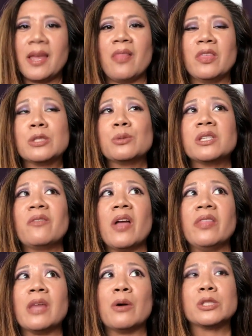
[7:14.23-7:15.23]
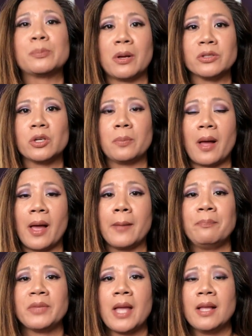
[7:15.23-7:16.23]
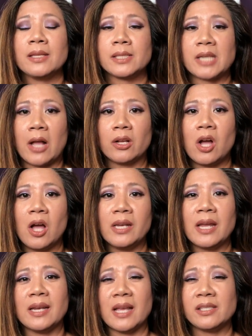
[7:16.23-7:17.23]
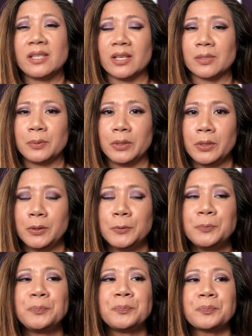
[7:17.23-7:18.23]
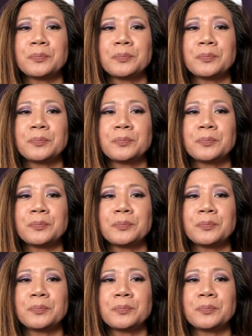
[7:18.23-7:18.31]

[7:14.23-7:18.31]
Again, this was an event that was sponsored by Stylecon and STS Blue.